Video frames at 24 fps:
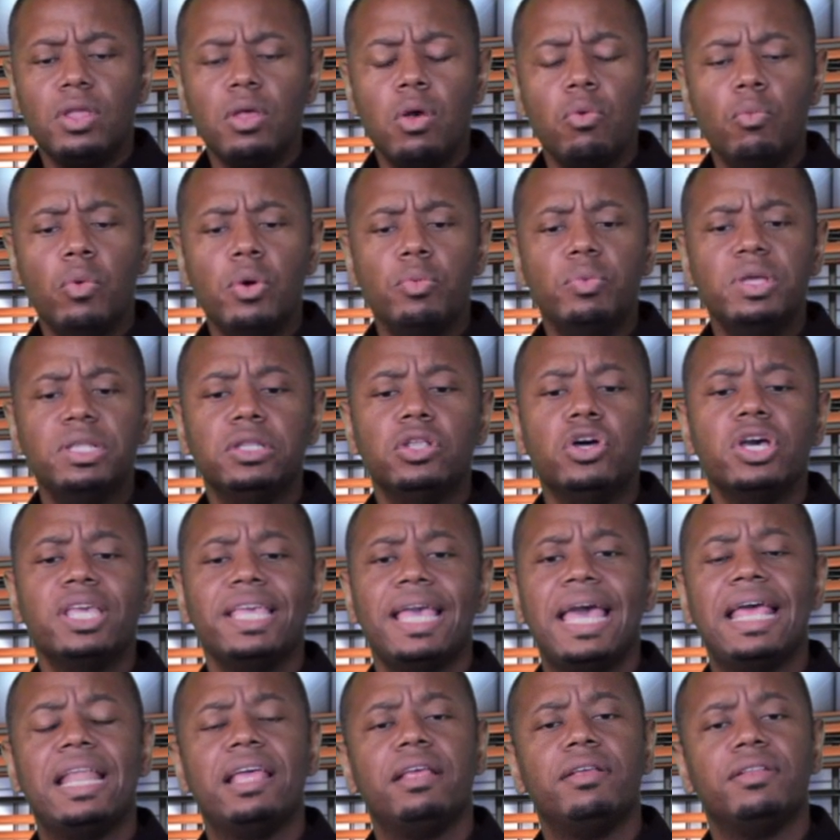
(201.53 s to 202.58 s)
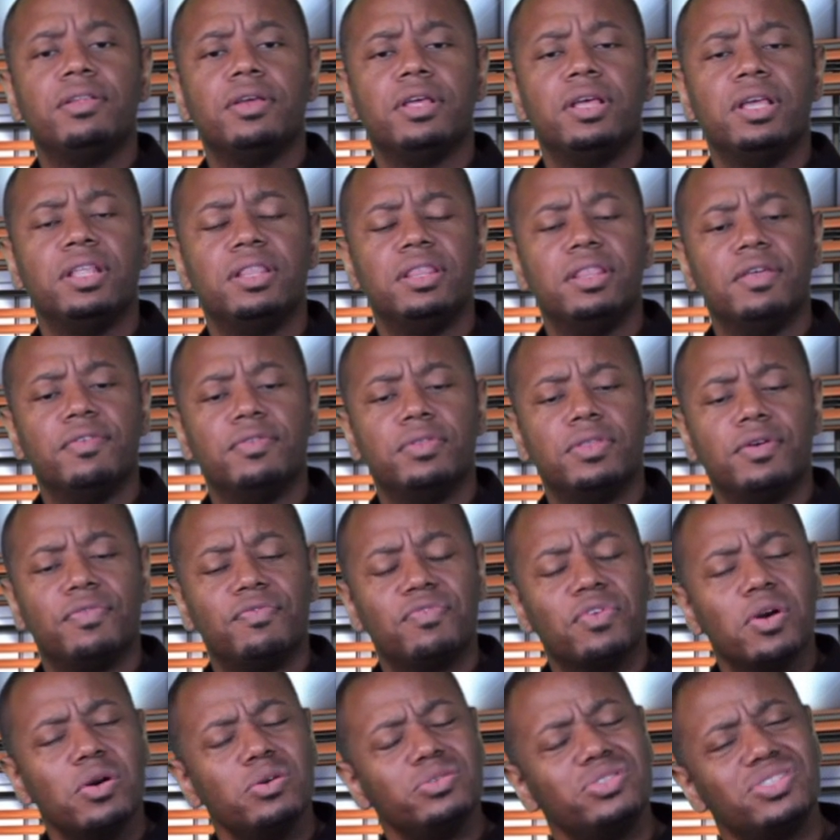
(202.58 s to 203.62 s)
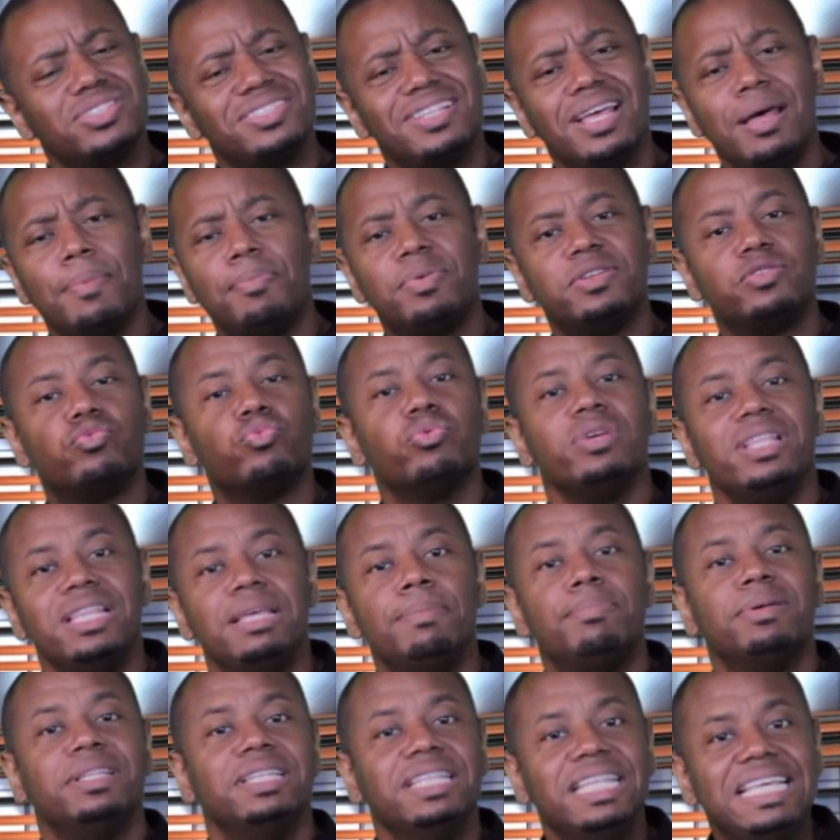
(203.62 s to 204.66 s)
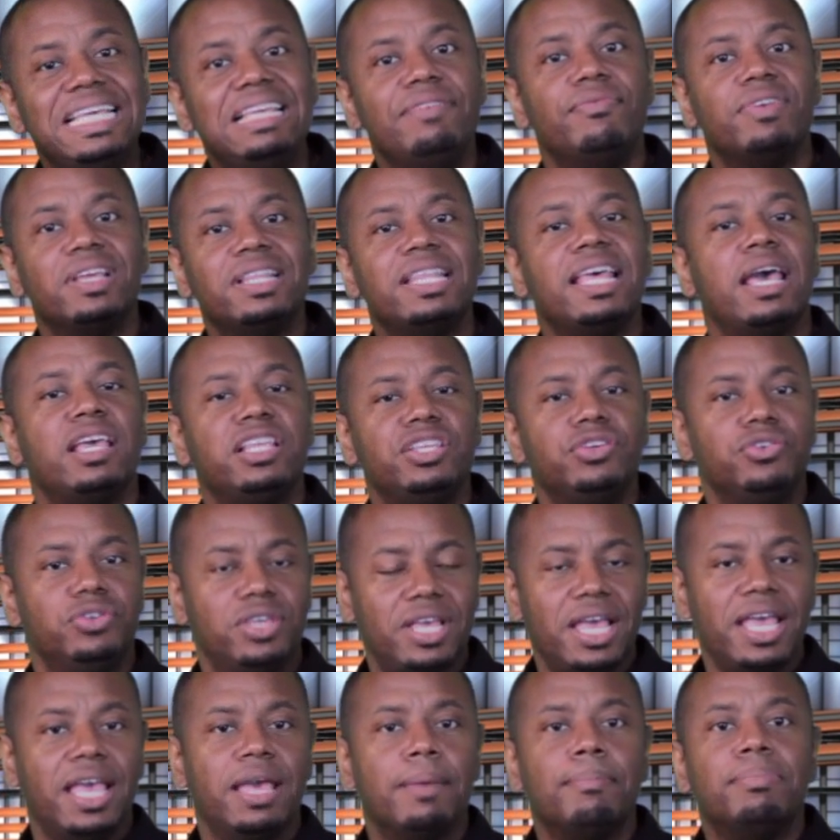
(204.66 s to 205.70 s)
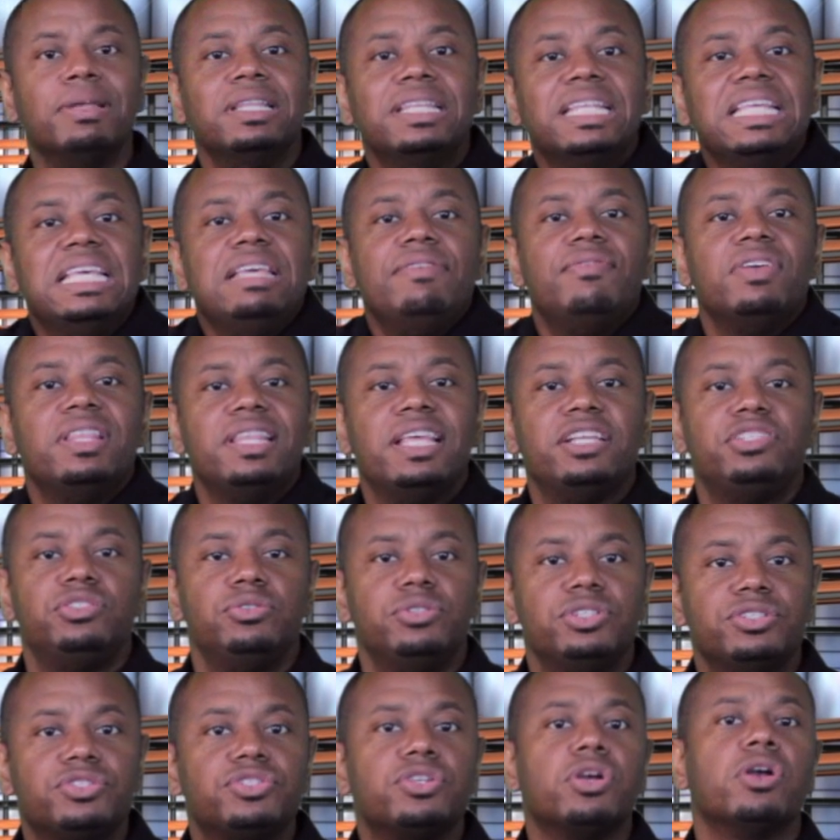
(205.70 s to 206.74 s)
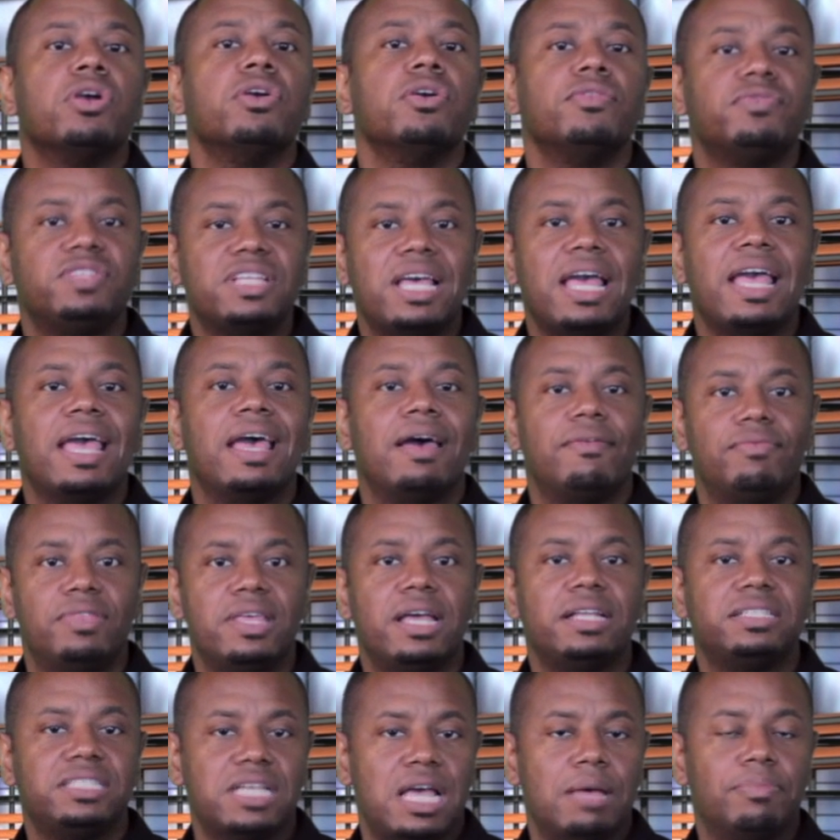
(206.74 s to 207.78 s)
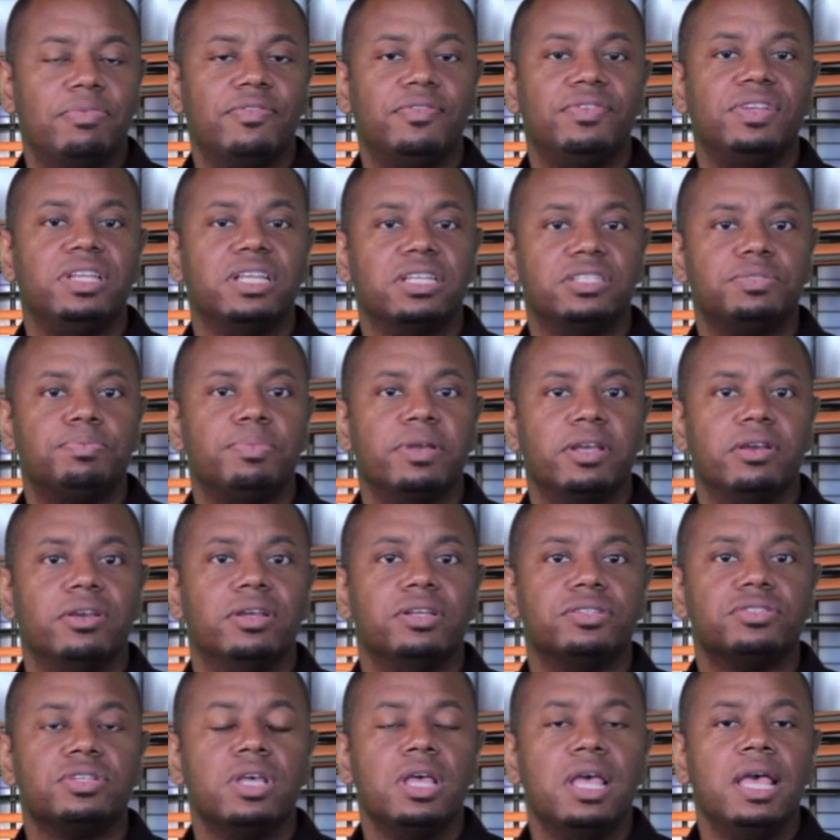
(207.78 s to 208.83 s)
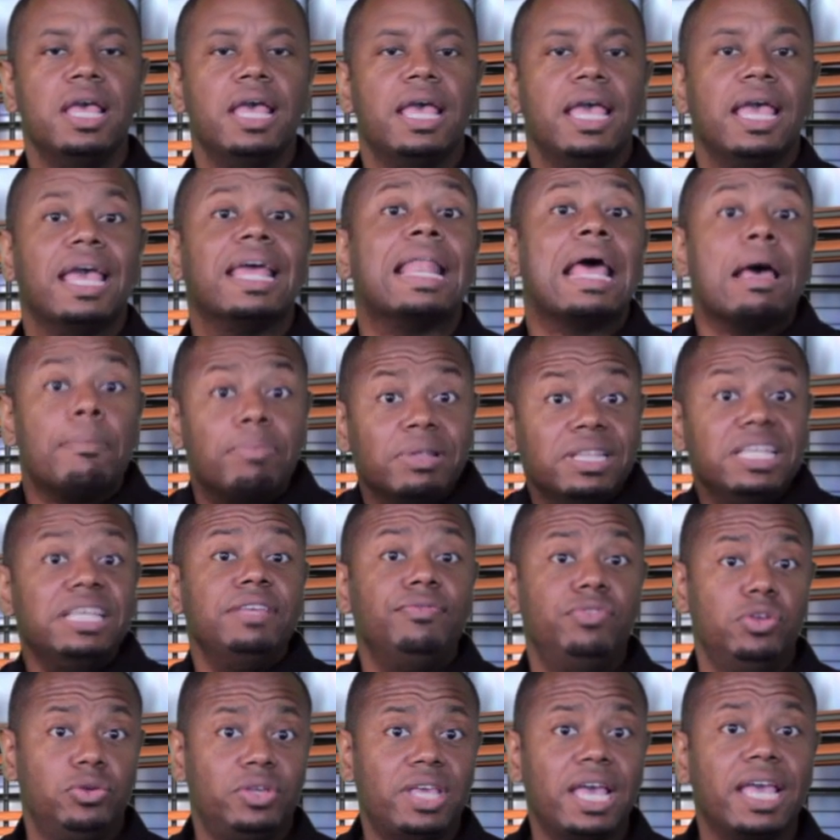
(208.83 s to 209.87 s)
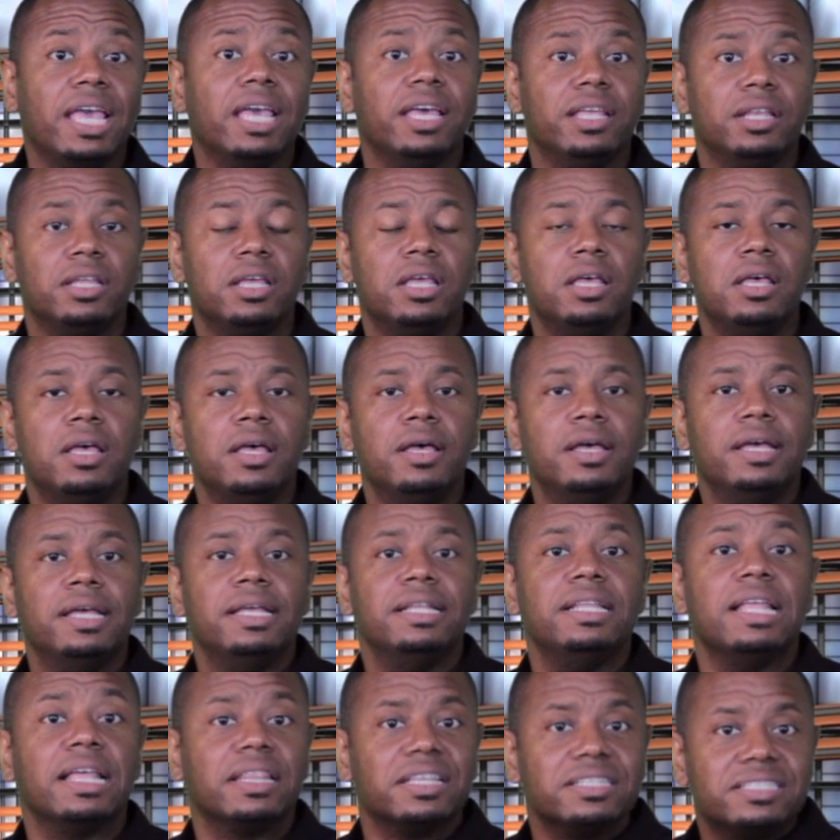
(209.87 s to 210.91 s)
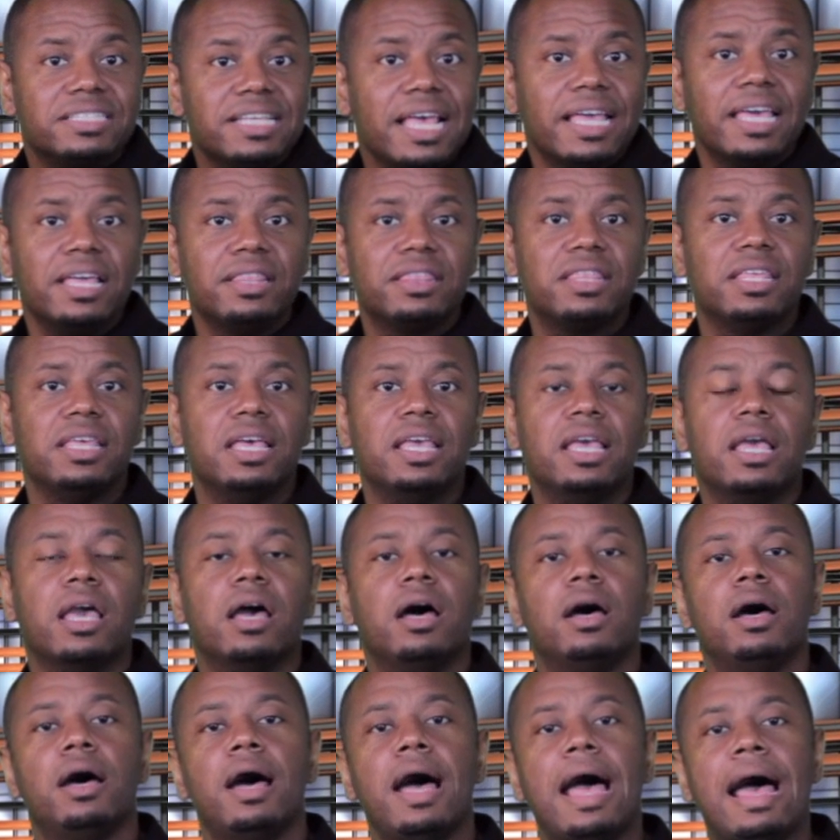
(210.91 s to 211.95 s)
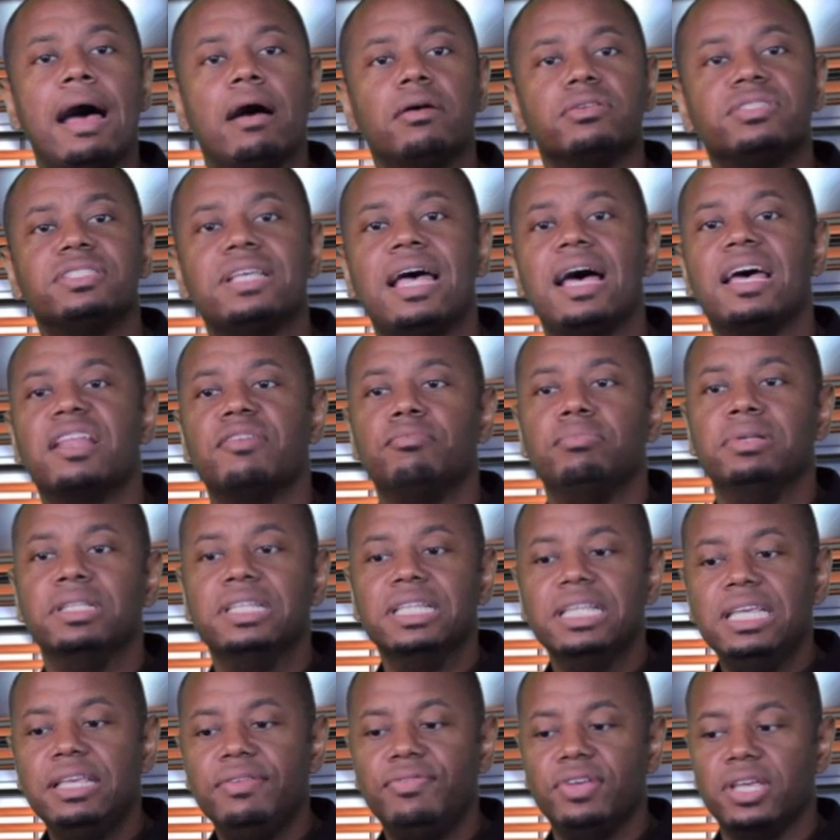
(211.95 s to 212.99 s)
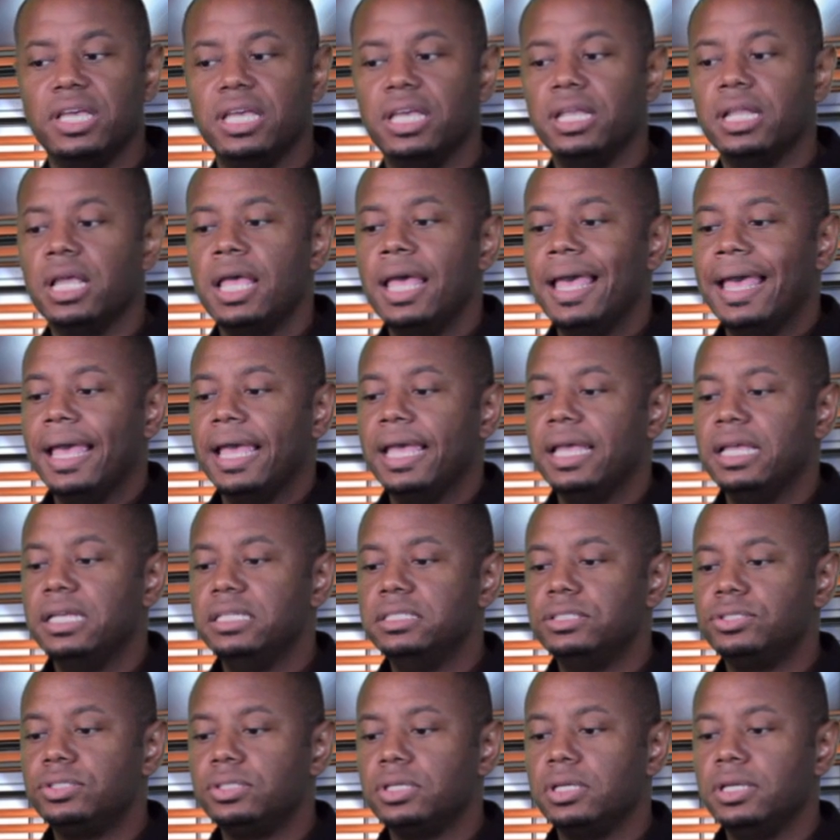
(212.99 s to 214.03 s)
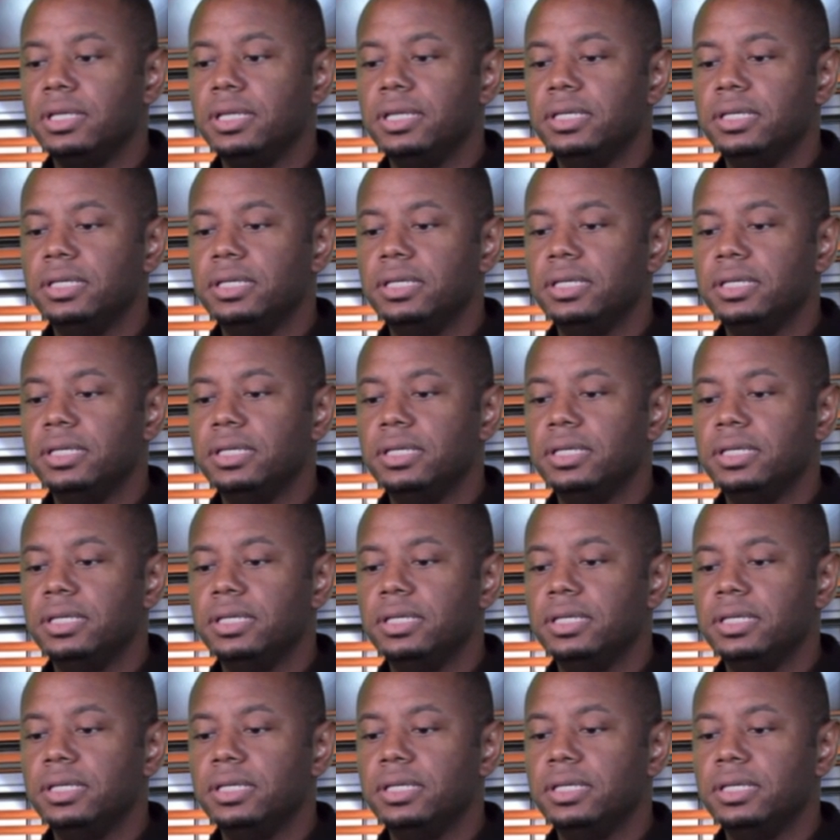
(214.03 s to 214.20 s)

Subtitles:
when we look at it, the first step is really believing that you can, believing that you deserve to have that type of an experience. And I believe you can. Now, the second thing outside of believing it is